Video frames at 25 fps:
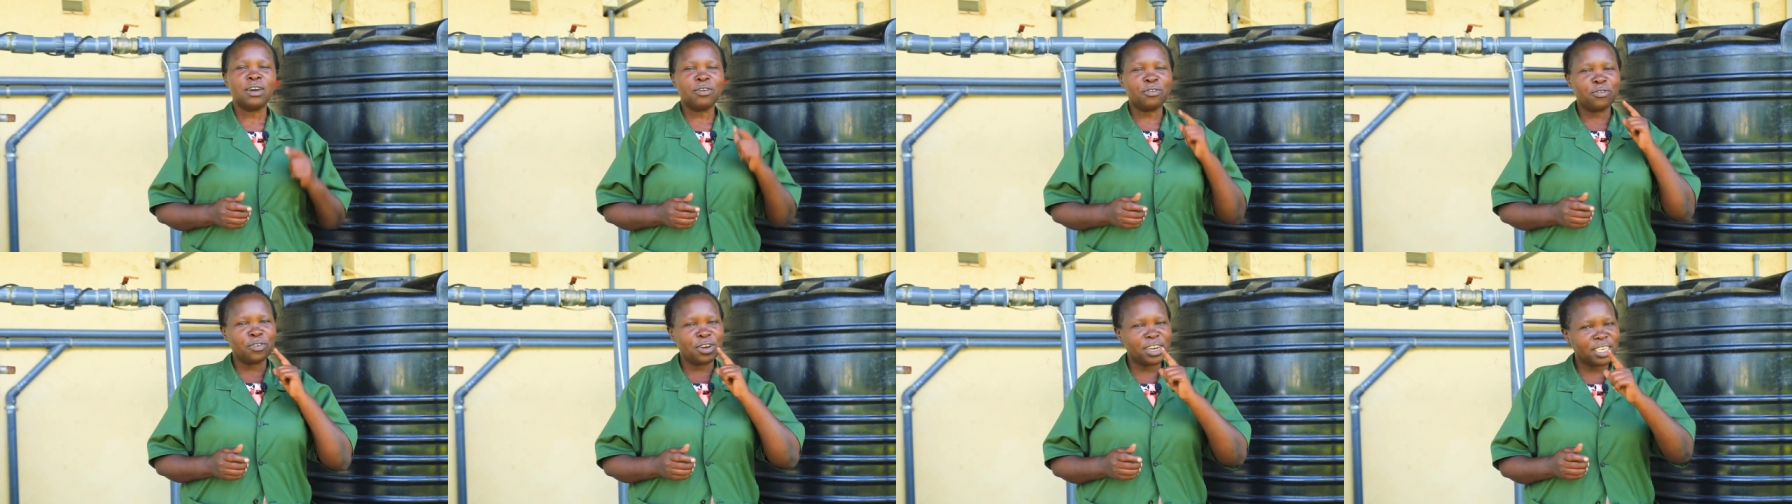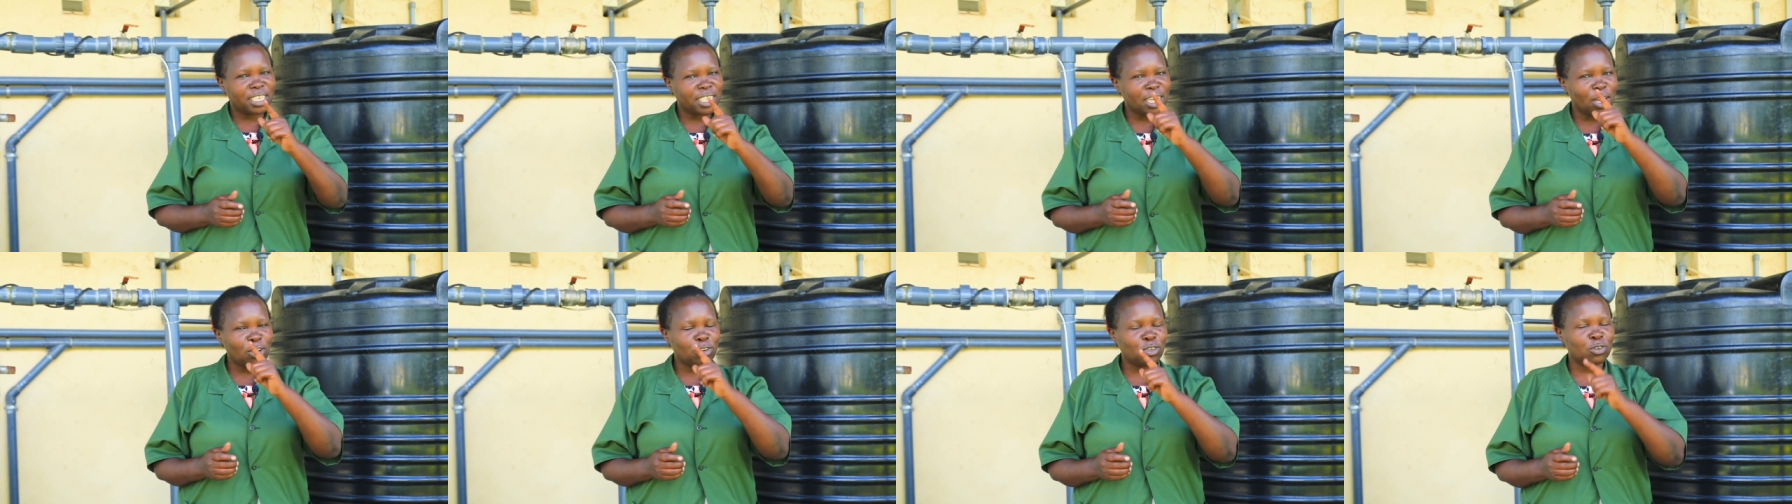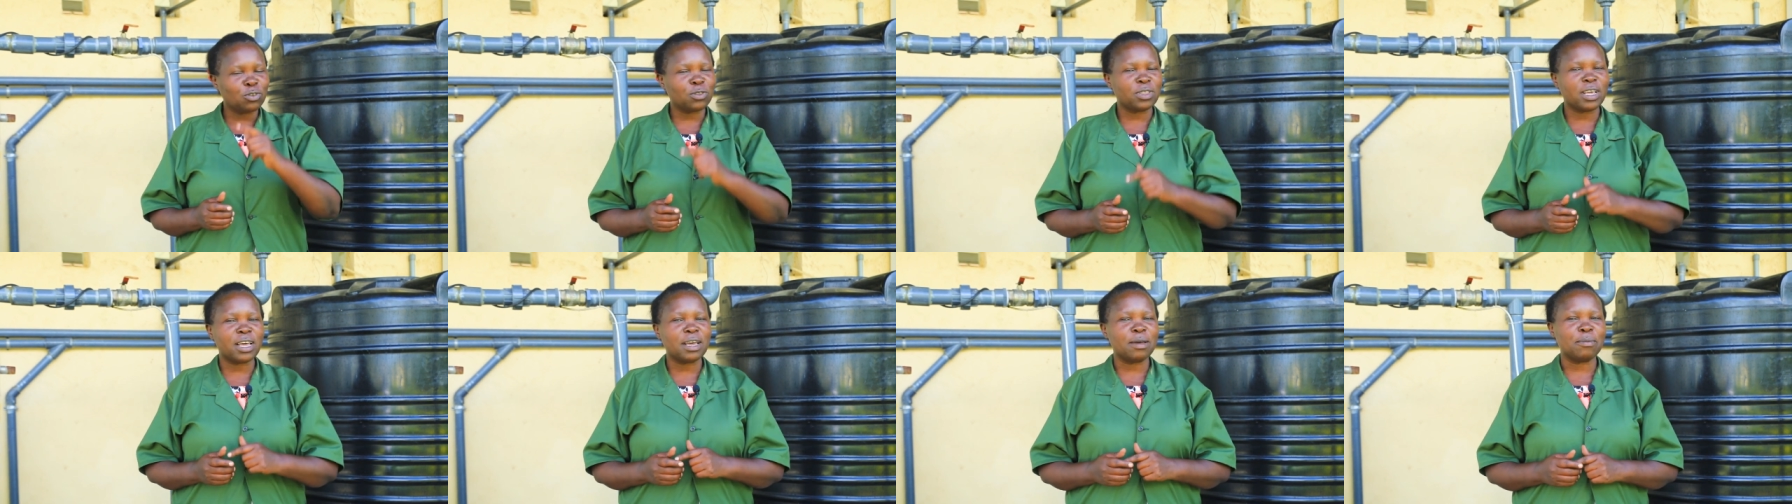Reach
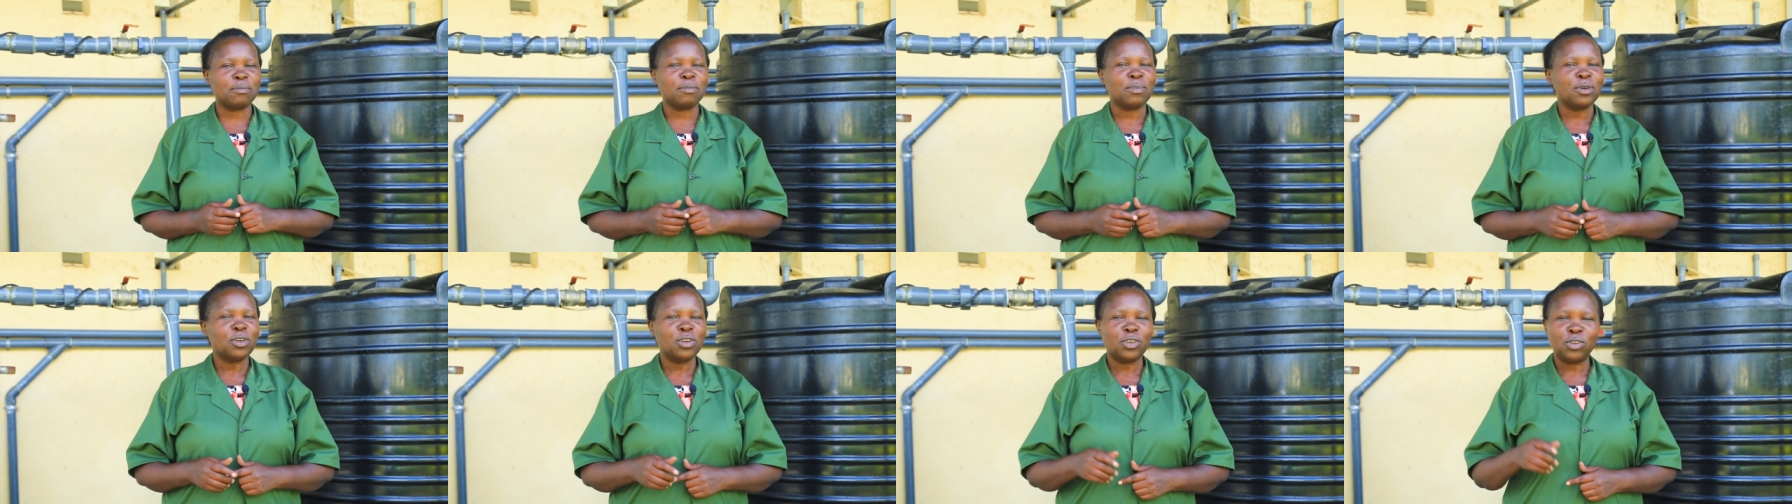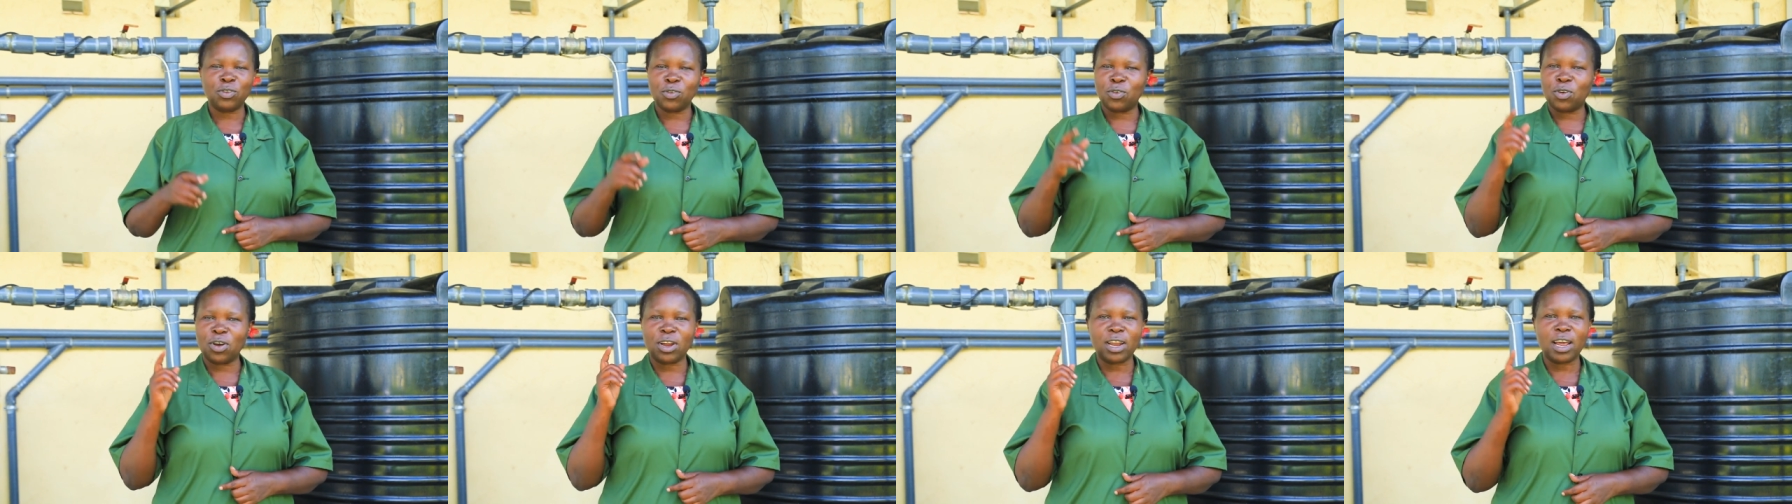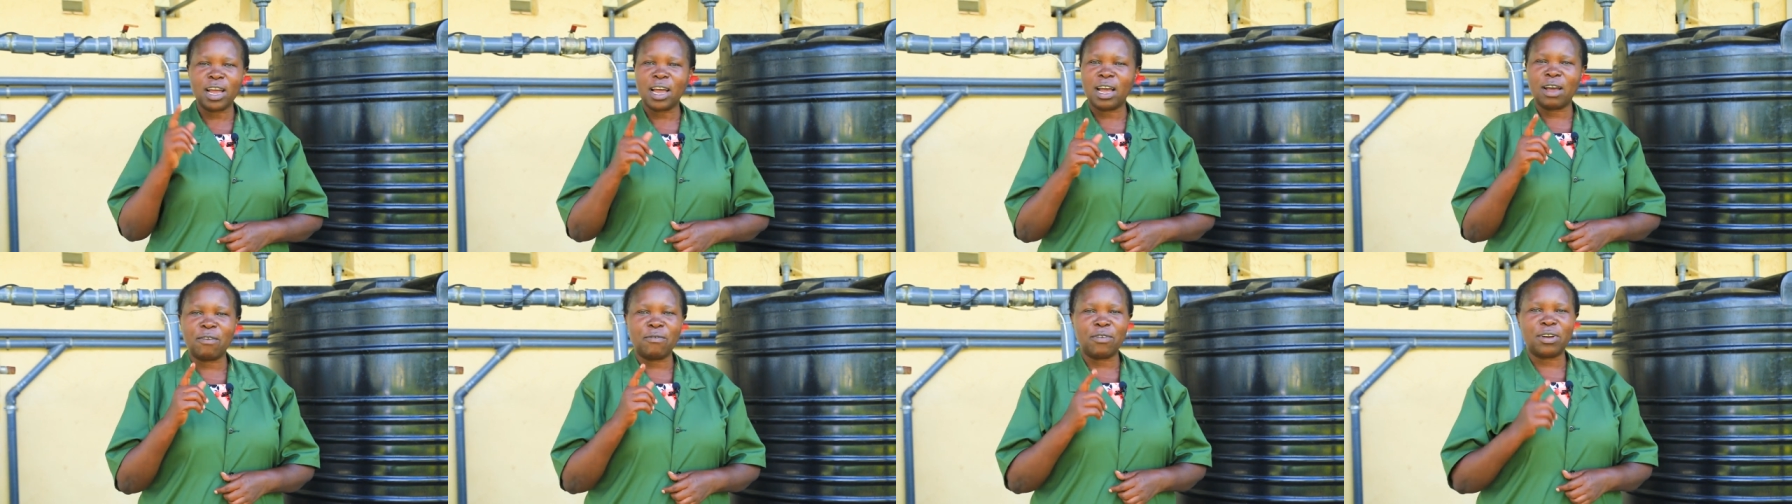out to them. You're going
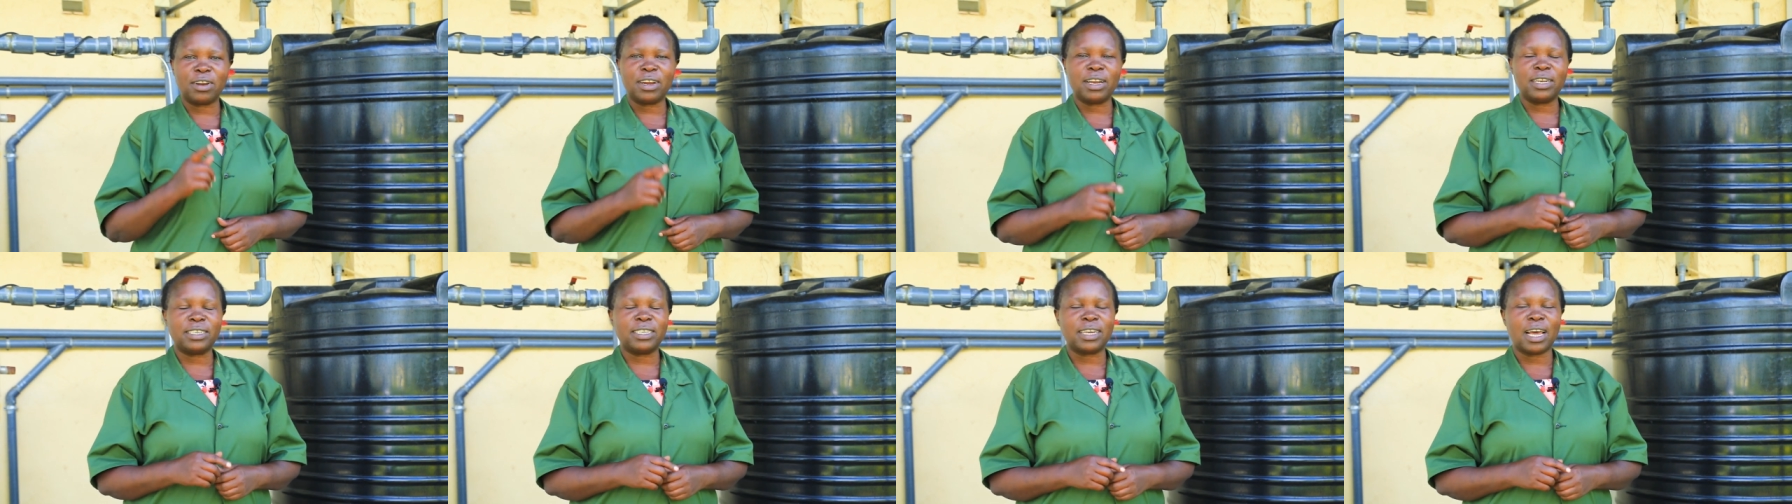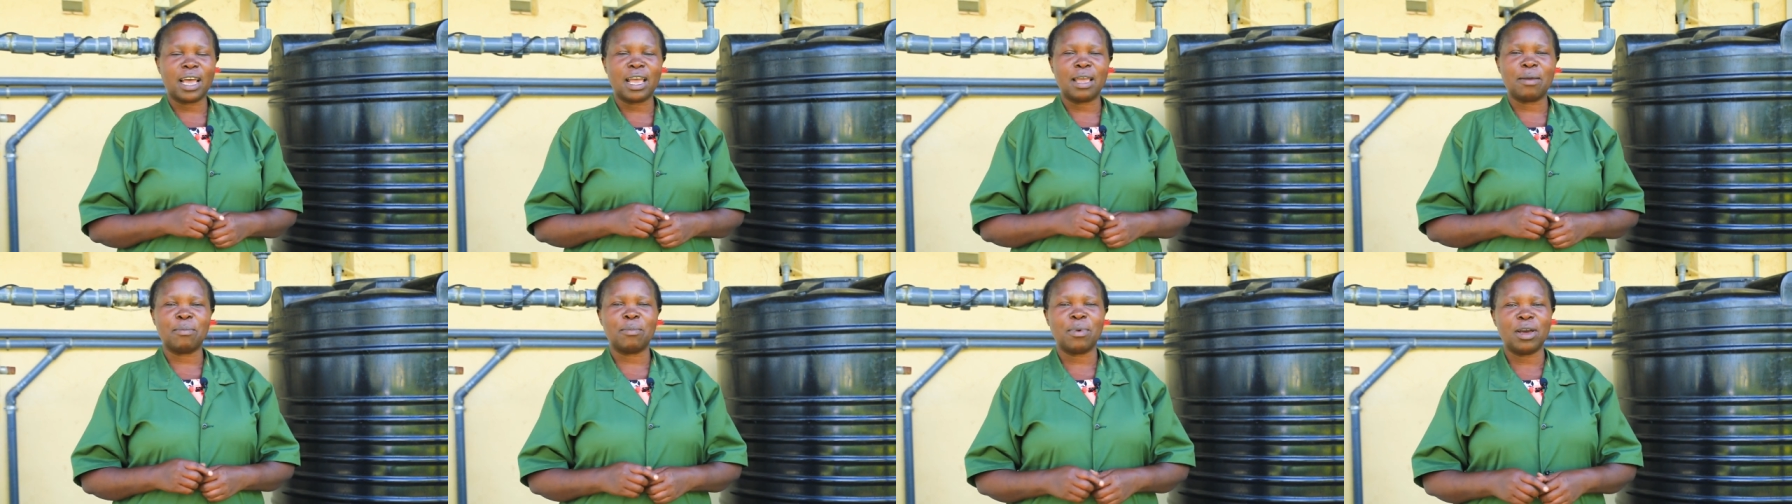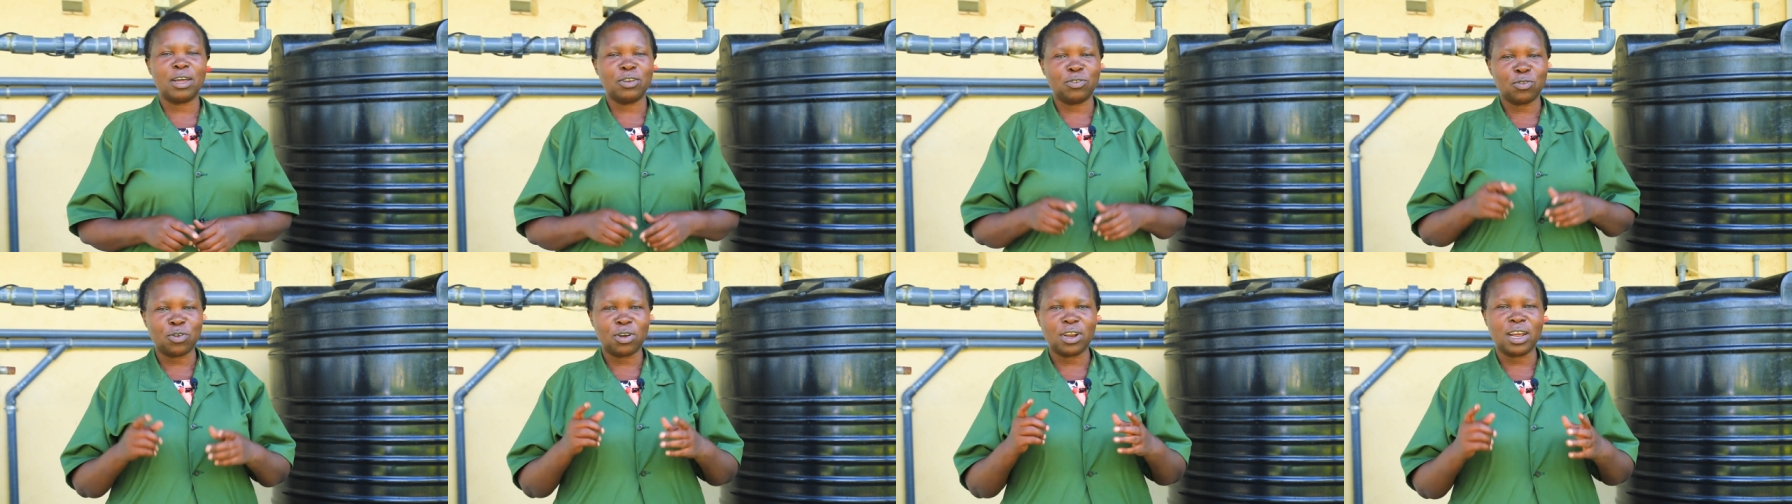to have a real time
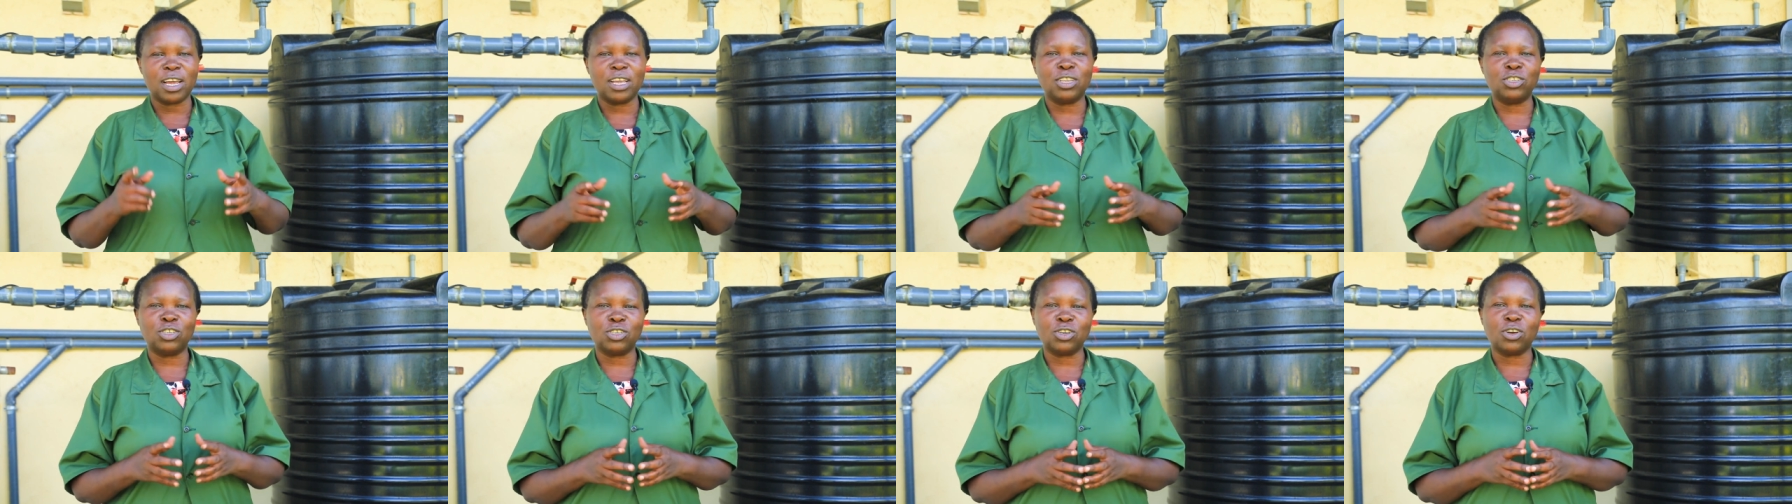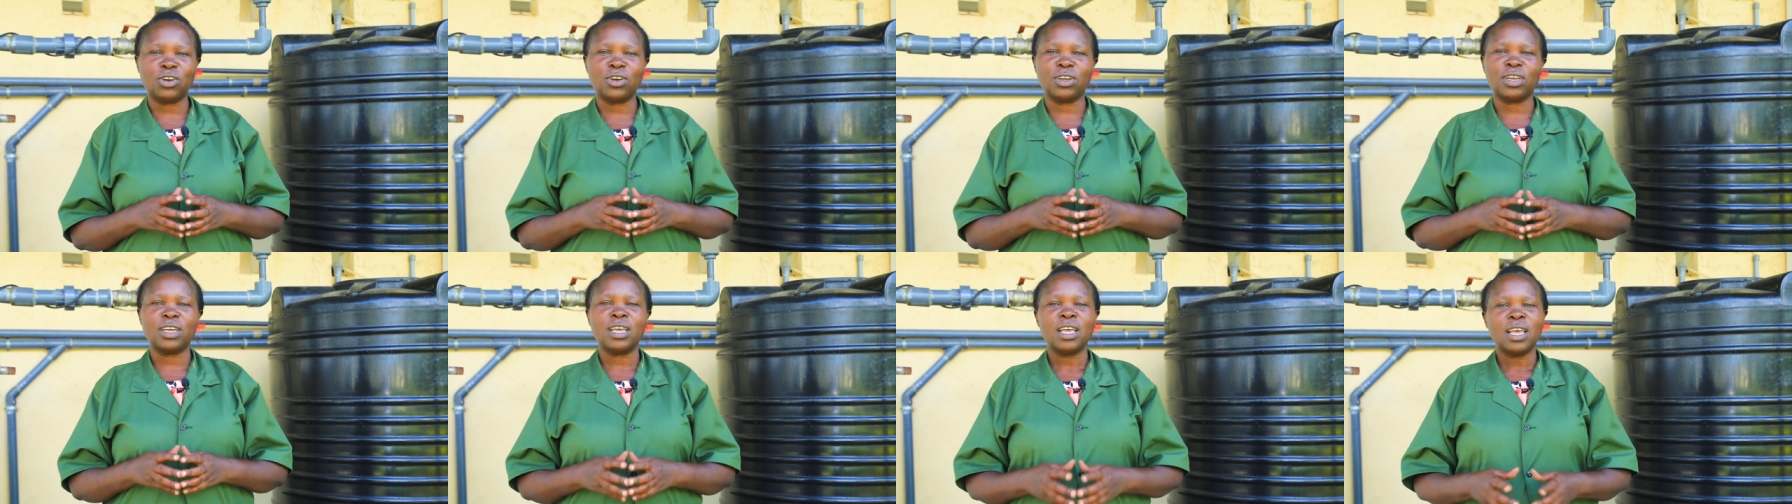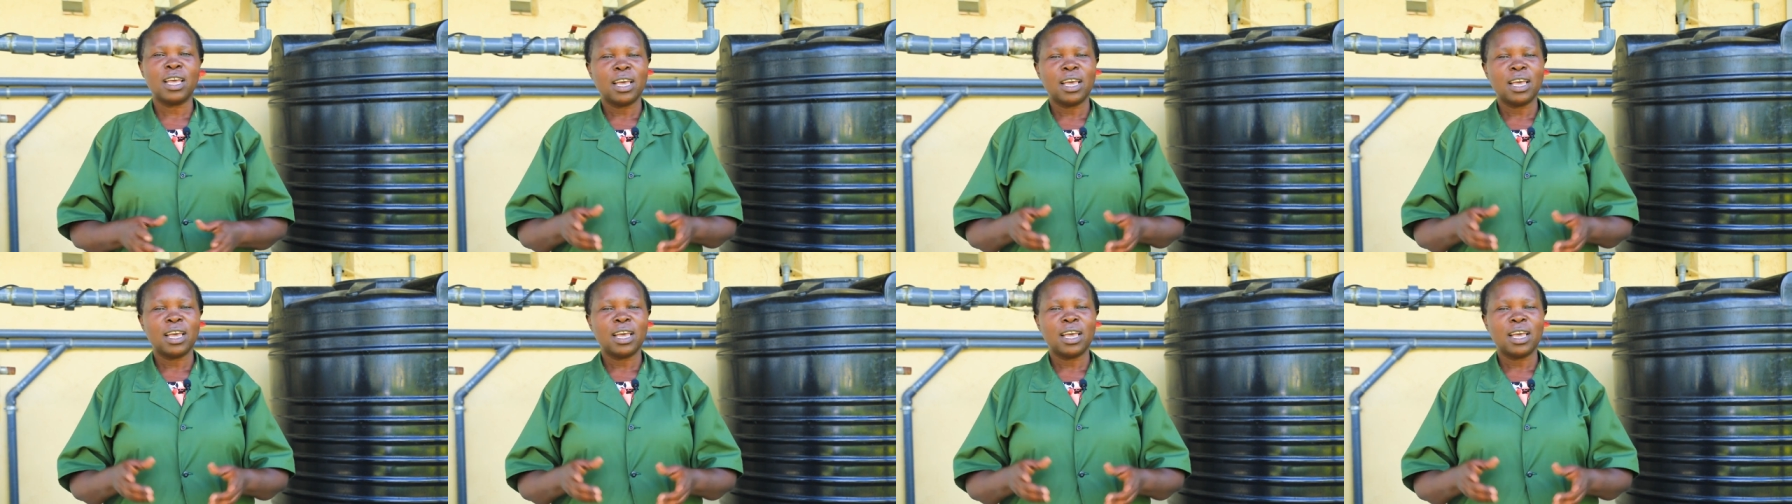and you're going to enjoy.